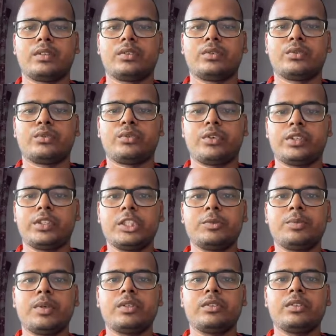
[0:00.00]
For this
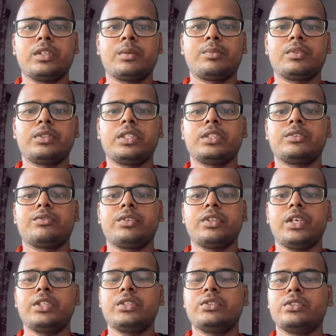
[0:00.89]
particular project, we
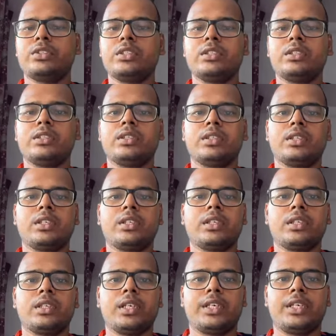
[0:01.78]
are using
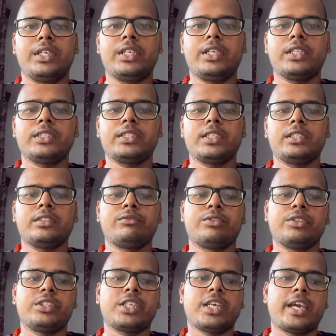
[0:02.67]
a dataset
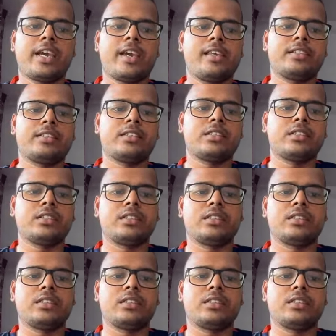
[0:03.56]
which has